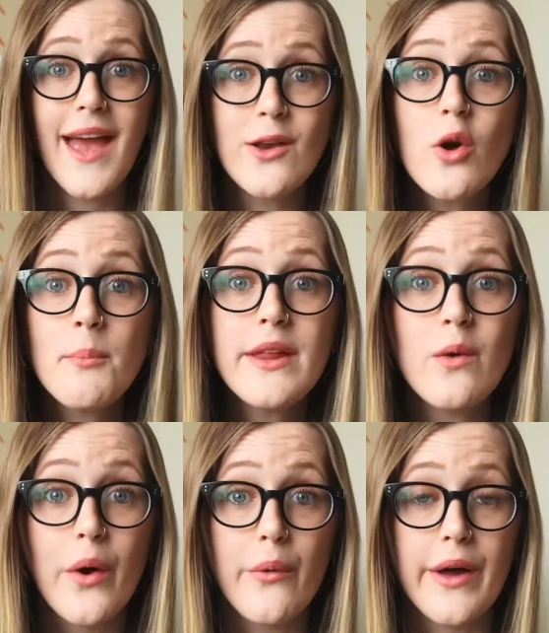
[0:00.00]
I
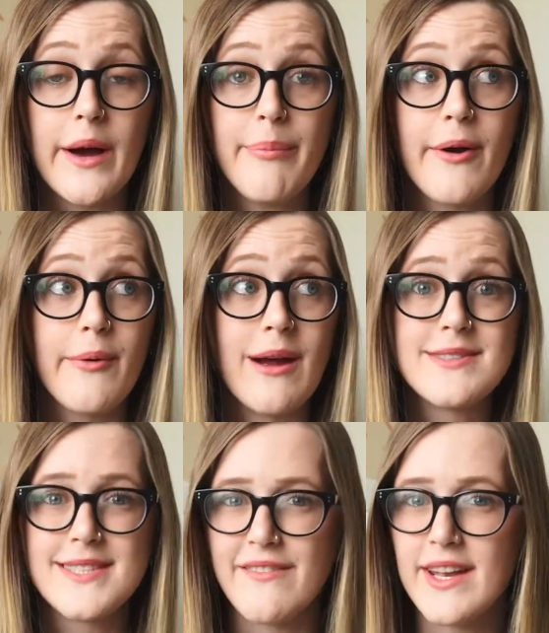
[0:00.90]
normally woke up
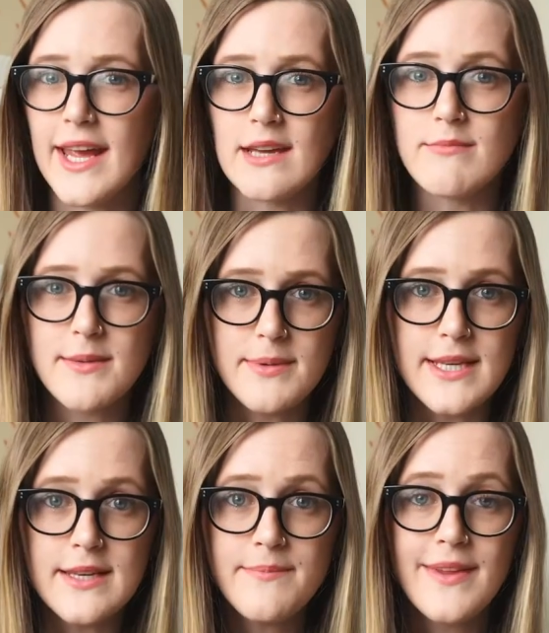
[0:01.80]
around seven a m to
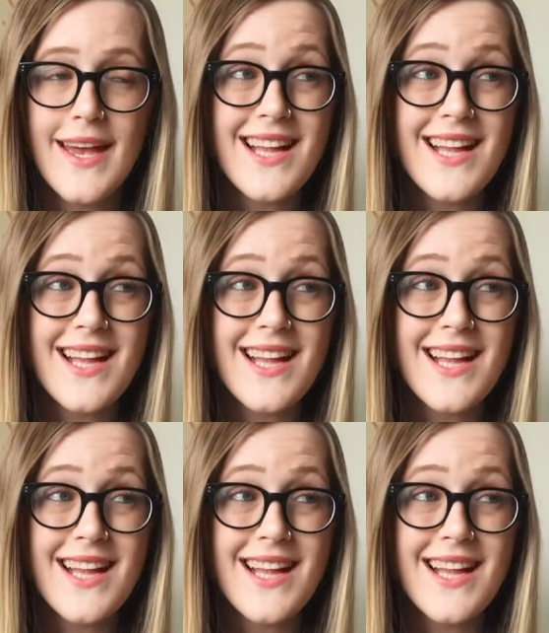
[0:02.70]
pee,